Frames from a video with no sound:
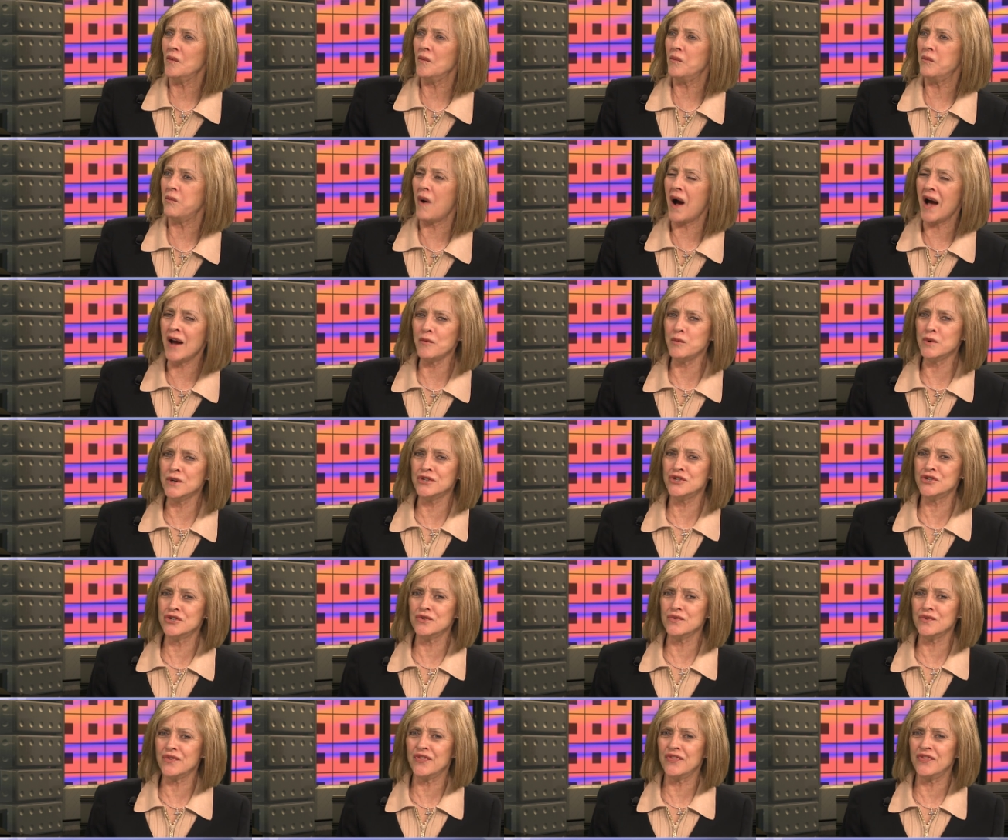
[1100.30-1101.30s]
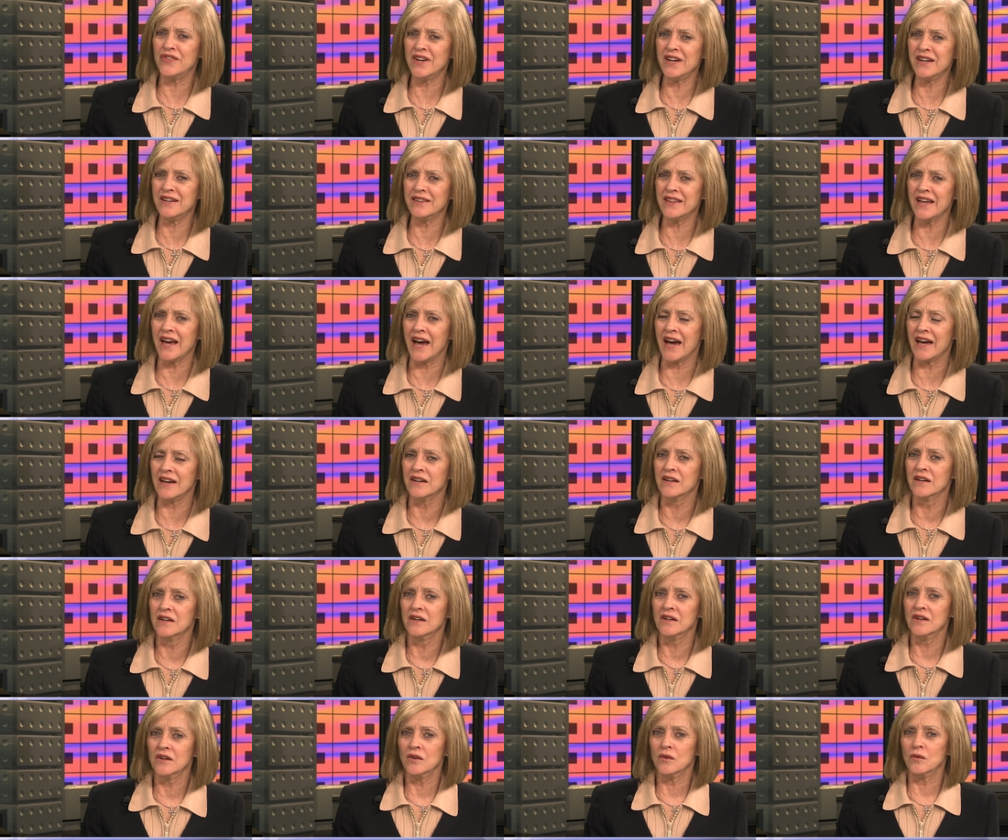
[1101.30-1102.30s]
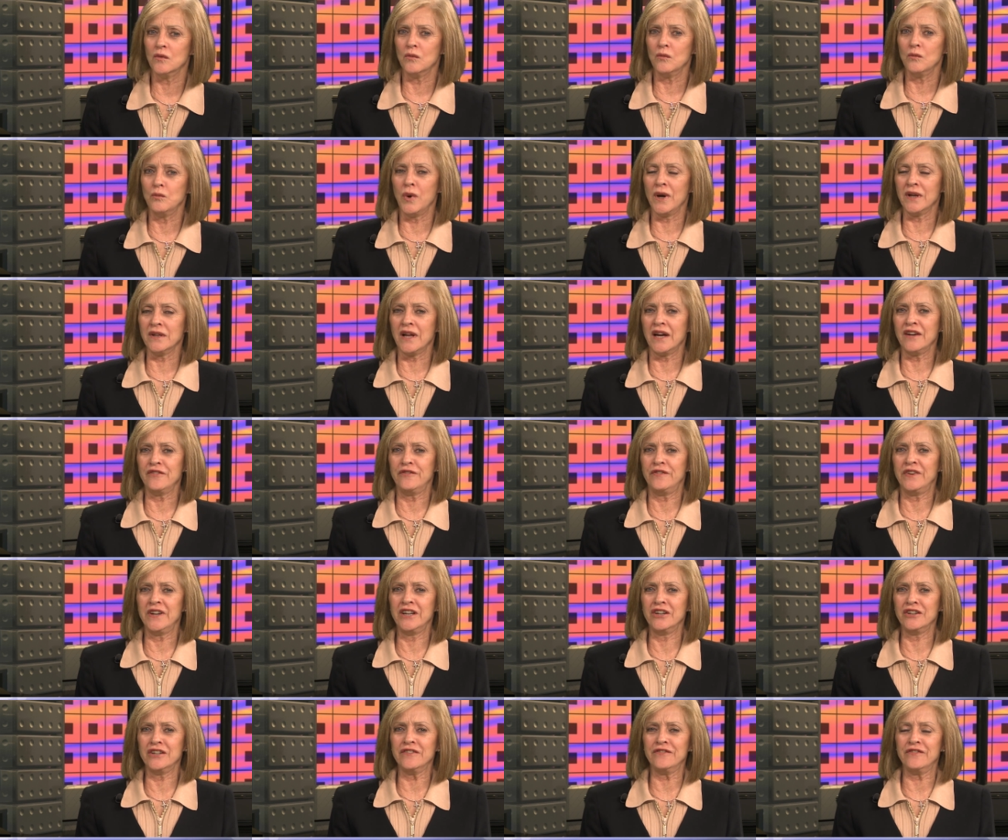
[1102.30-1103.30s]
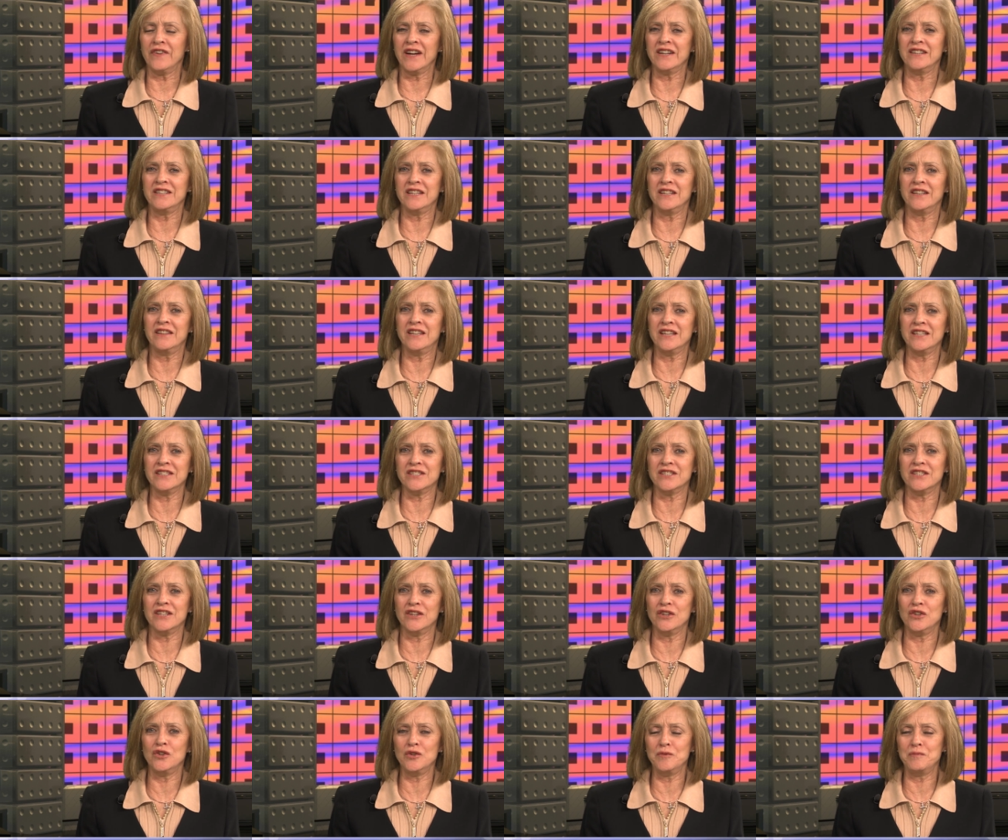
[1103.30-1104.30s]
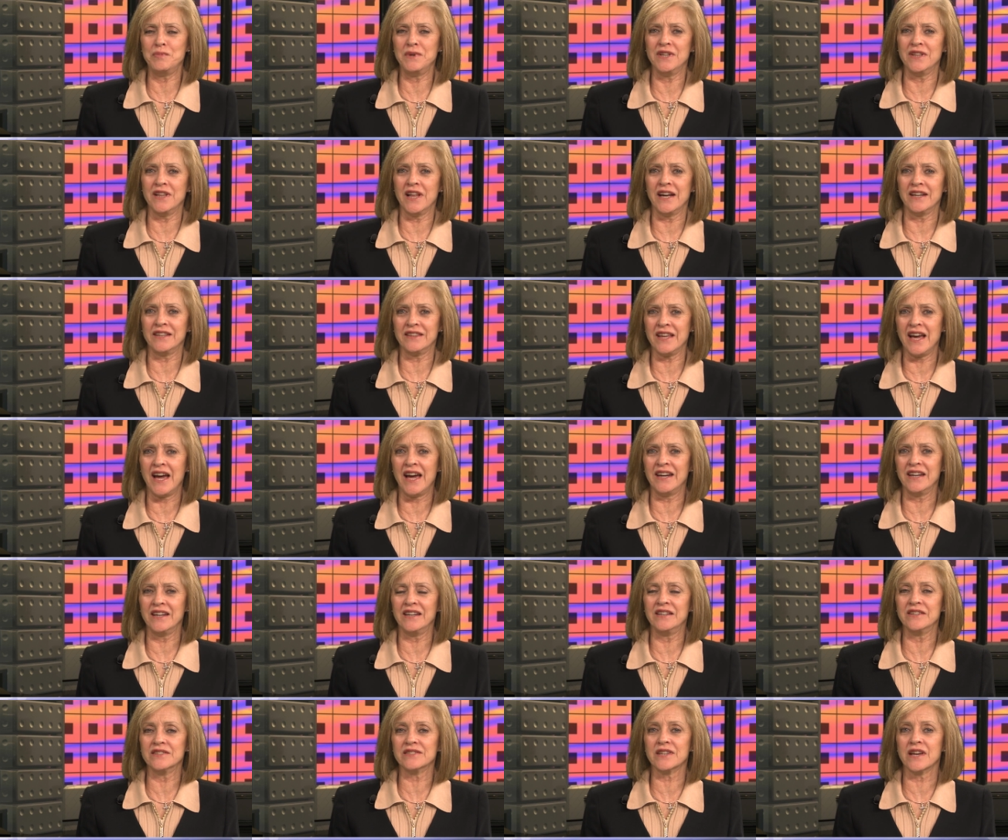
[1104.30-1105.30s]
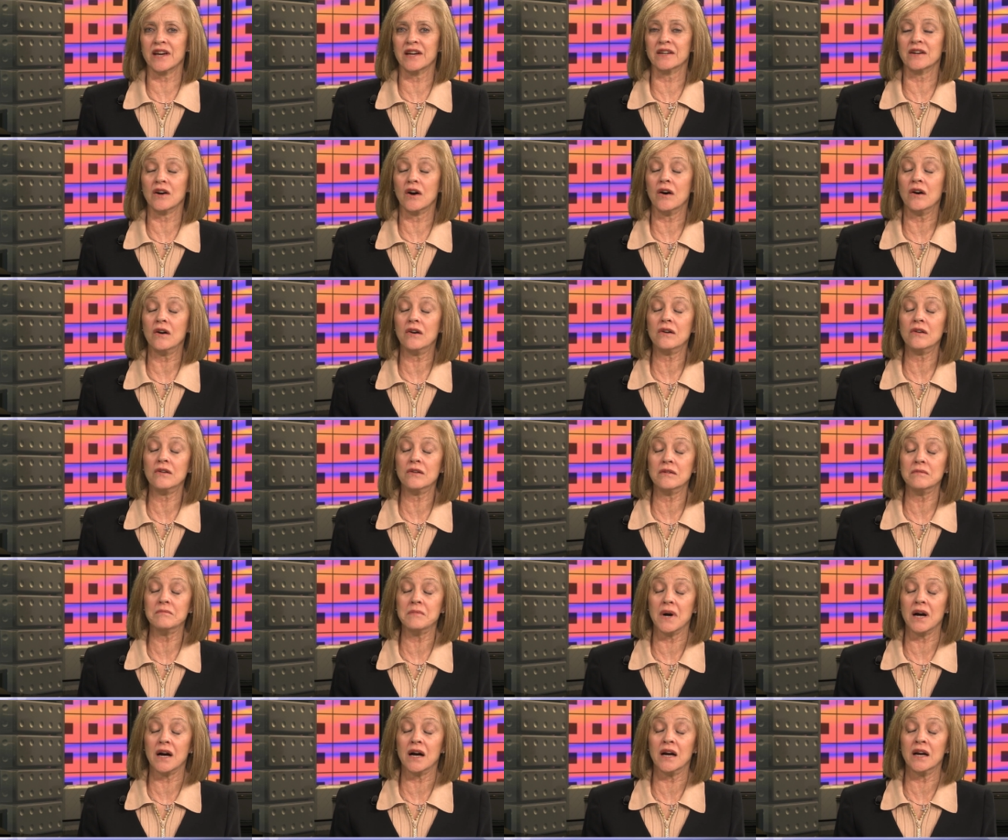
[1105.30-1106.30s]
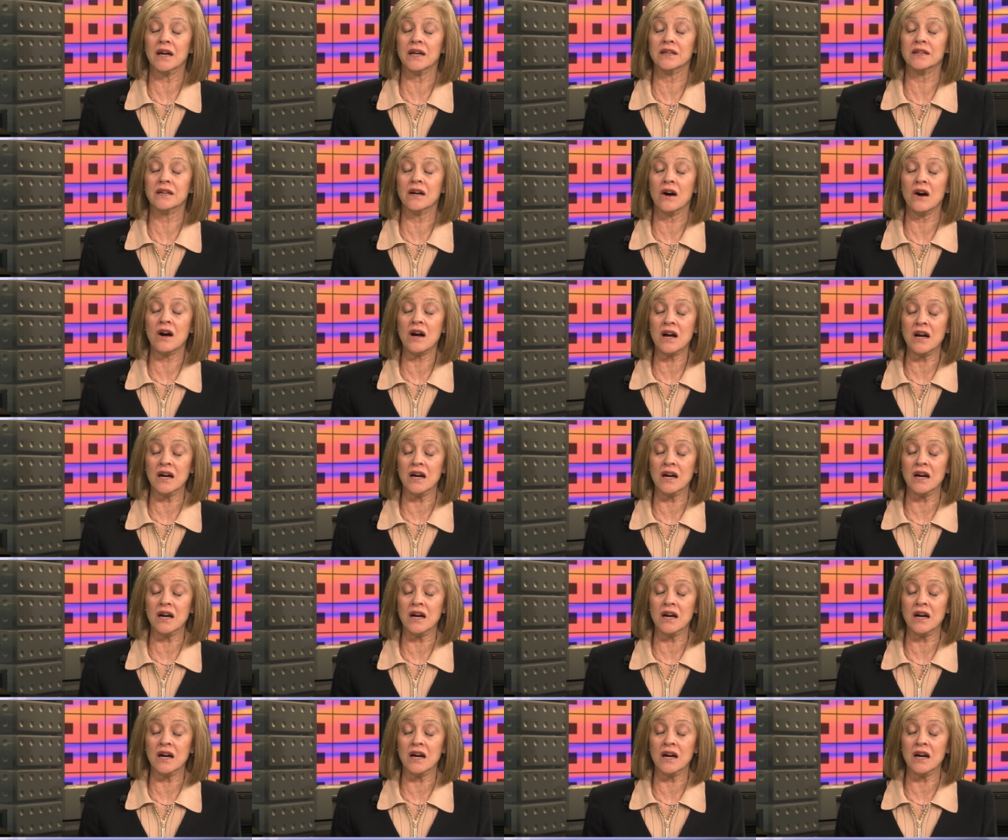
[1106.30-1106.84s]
Why would you think that? Well, I figured if I did this, that you'd be like that. And he's like, oh, my gosh.